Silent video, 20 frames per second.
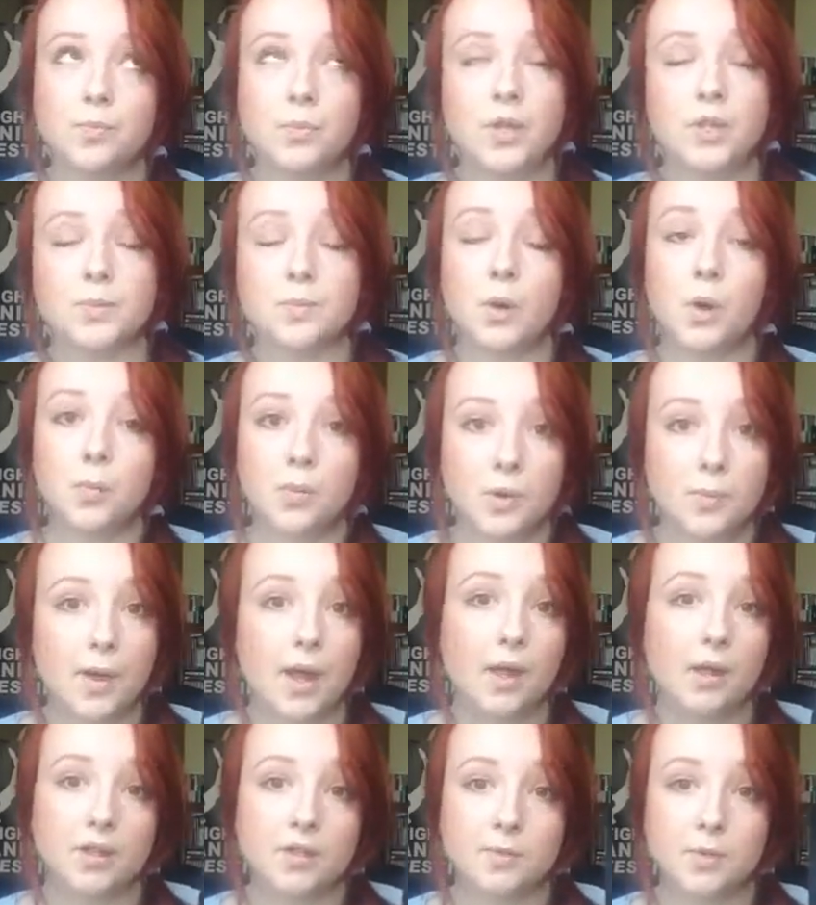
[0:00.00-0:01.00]
is probably
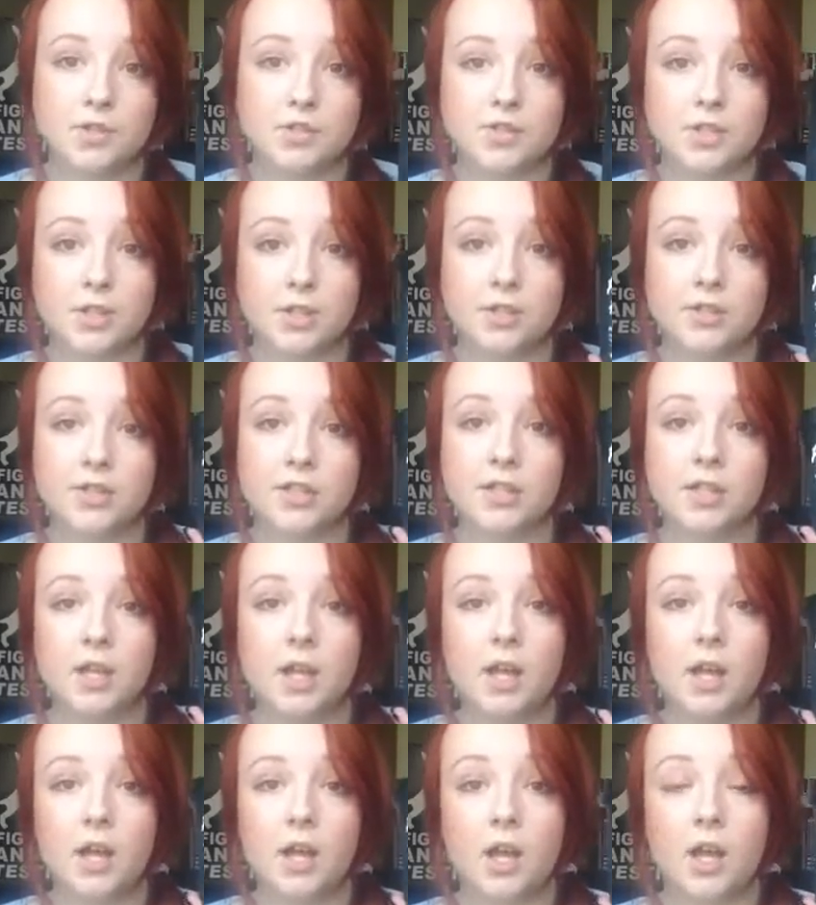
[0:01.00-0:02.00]
about as much as I use it.
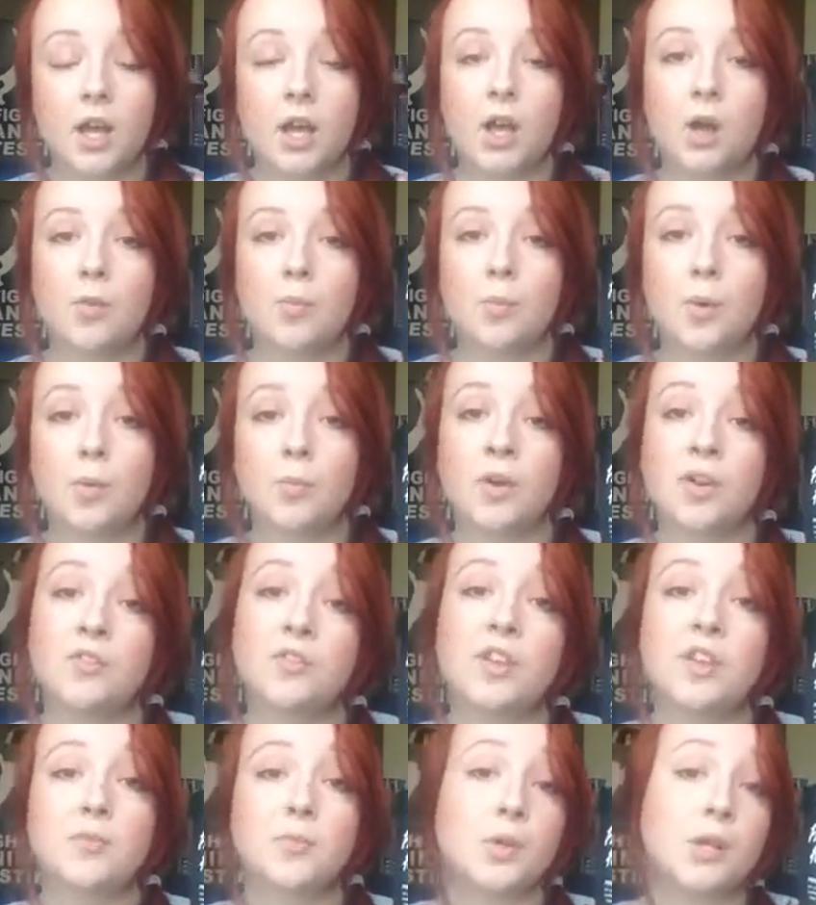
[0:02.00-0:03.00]
But my
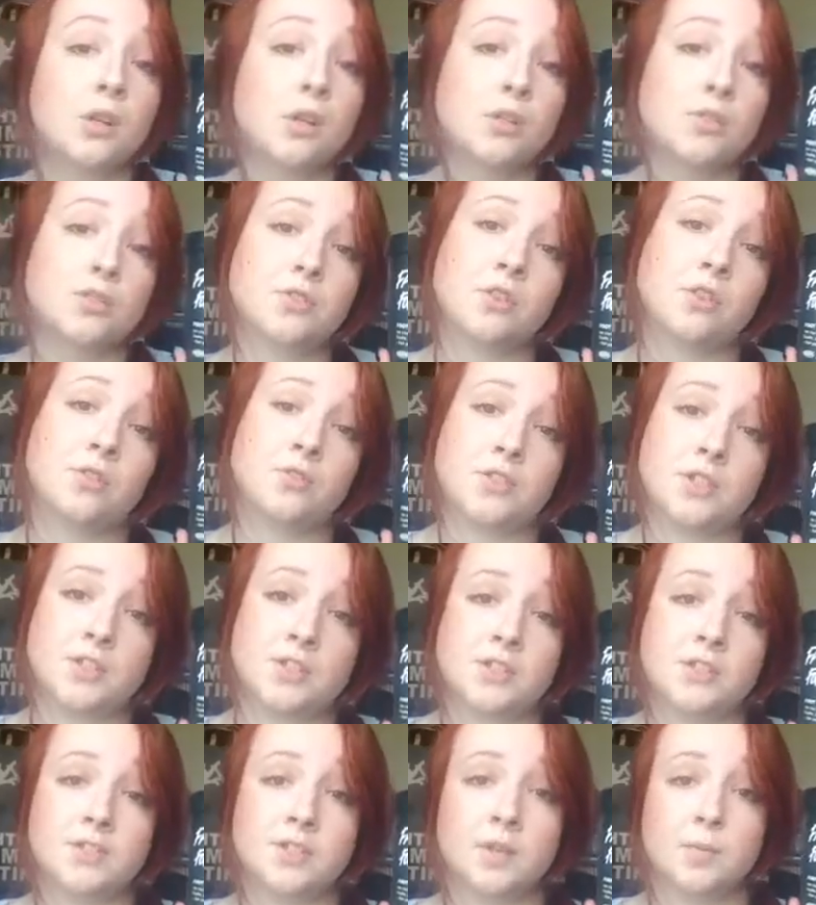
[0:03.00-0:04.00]
feet have been a lot softer
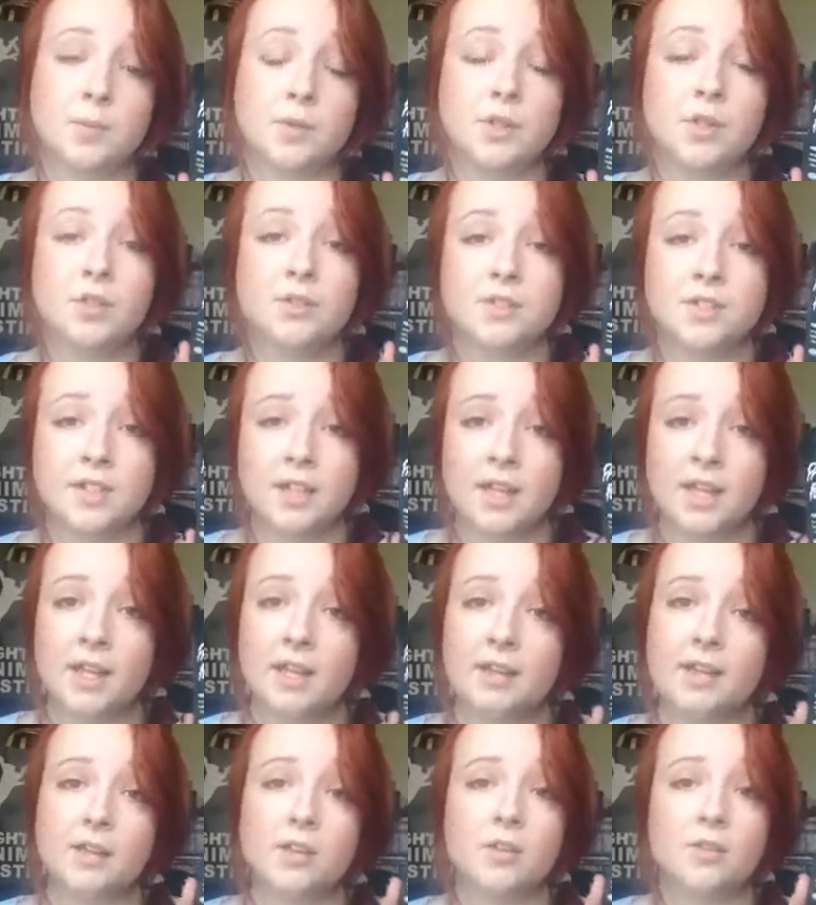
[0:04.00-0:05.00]
since I've been using
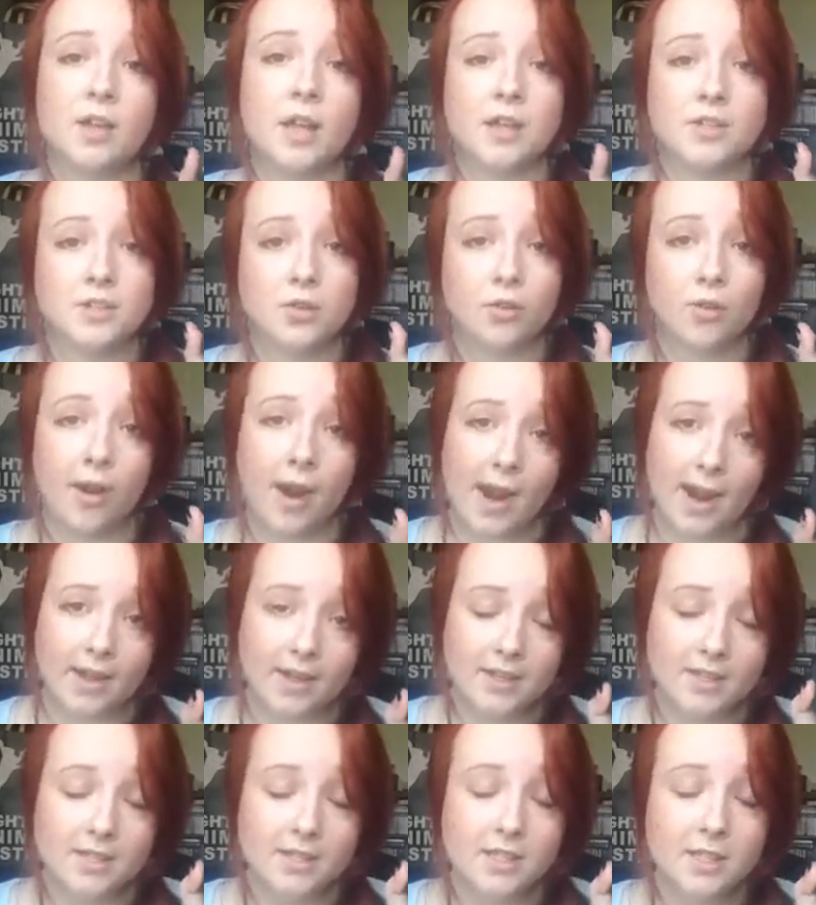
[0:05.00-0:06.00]
it. They don't get as
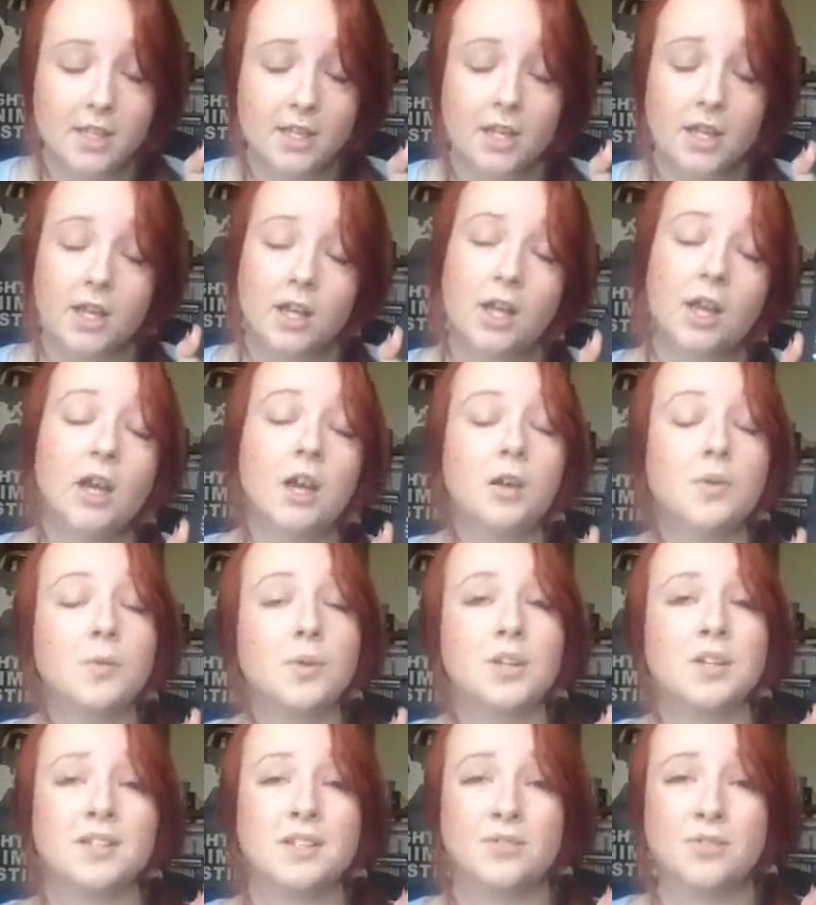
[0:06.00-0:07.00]
cracked.
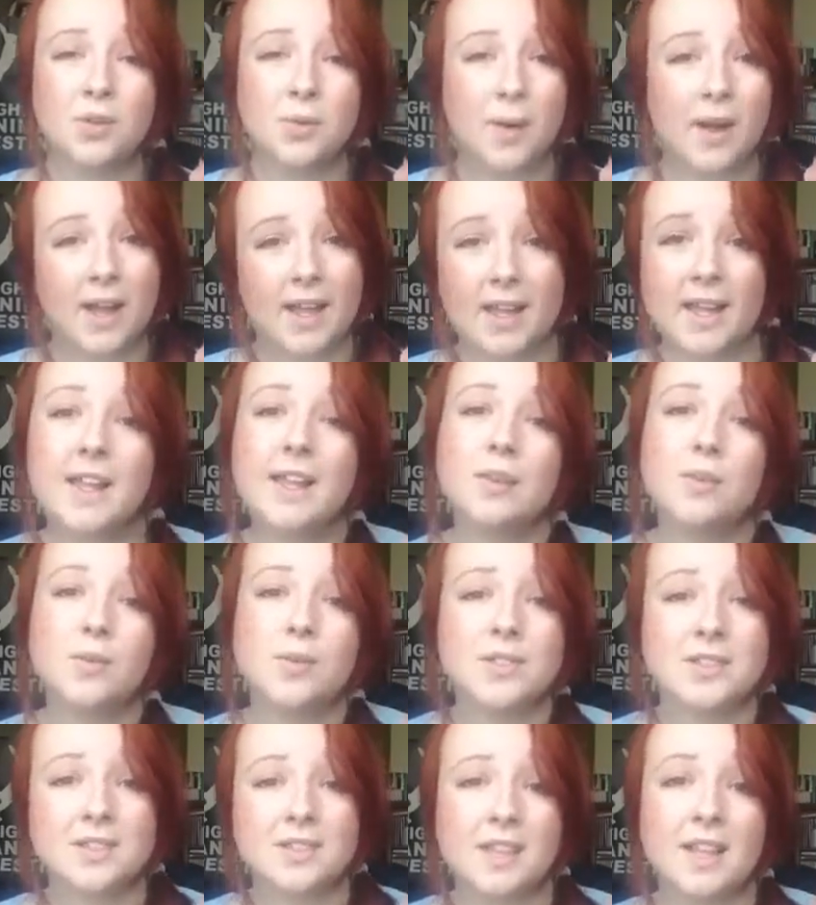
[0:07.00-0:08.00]
Because if you wear
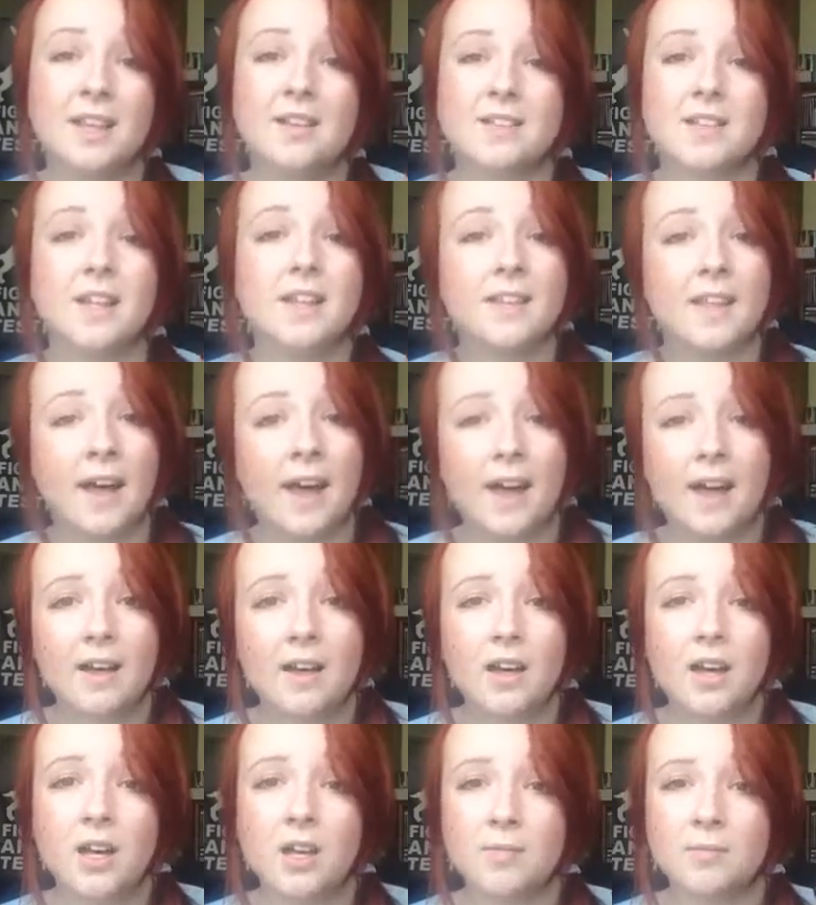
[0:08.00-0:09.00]
heels and things like that,
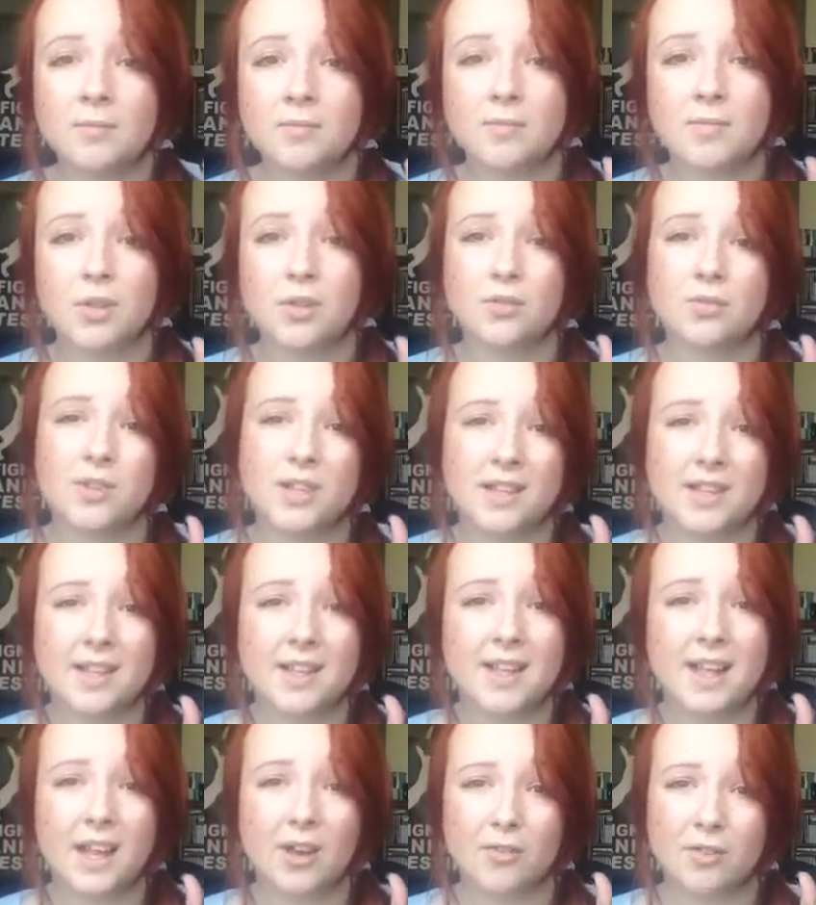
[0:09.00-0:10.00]
your feet can
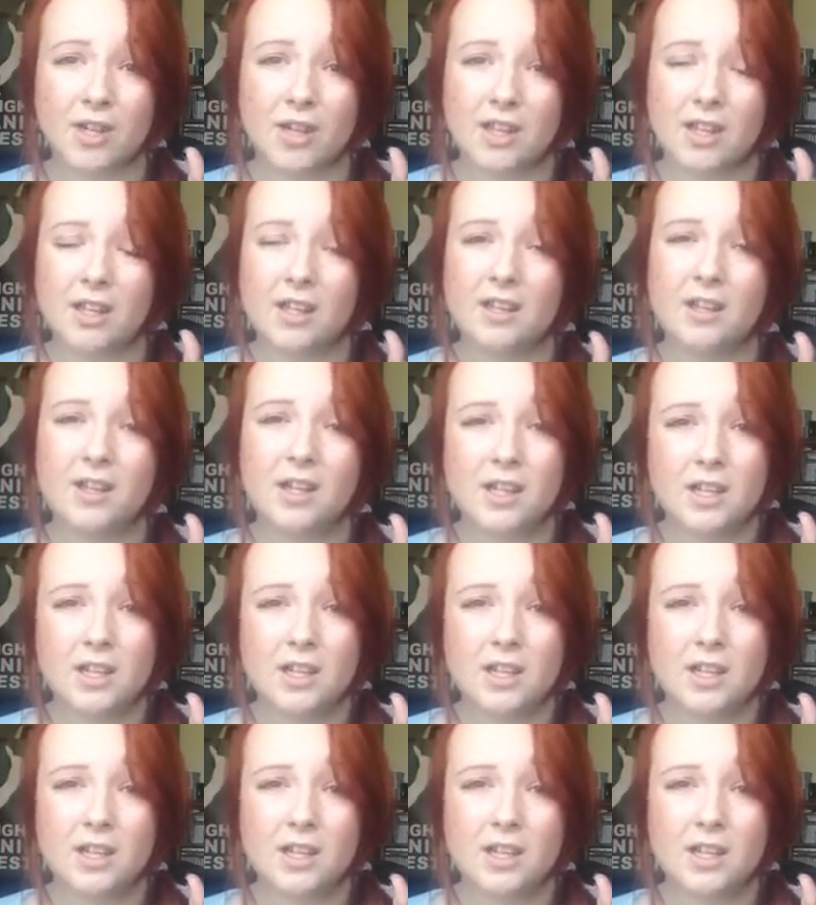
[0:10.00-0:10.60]
get really